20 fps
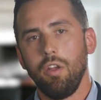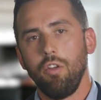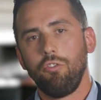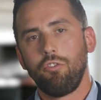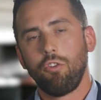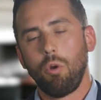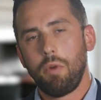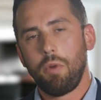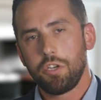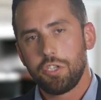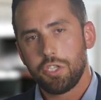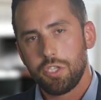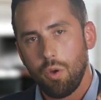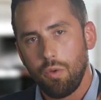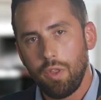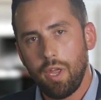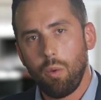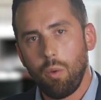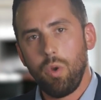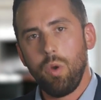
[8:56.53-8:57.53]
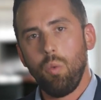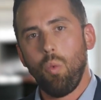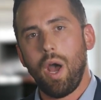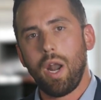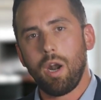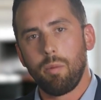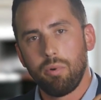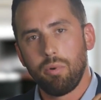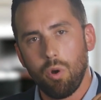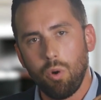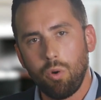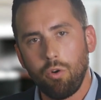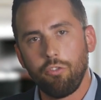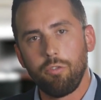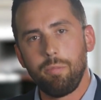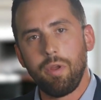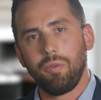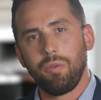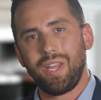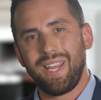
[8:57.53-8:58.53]
So much so that we want our brokers
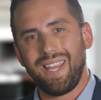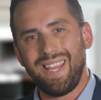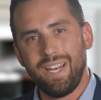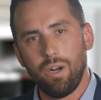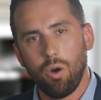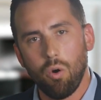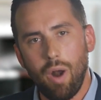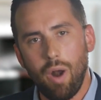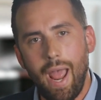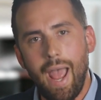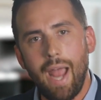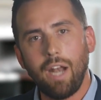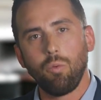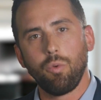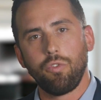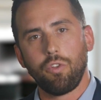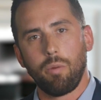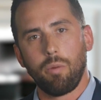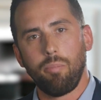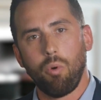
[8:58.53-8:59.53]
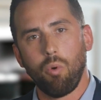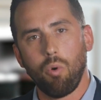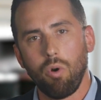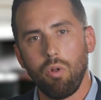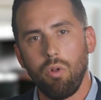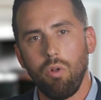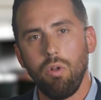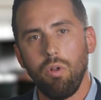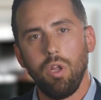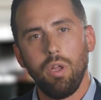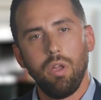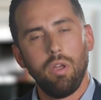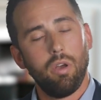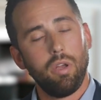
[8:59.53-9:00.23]
to be able to interact with our portal.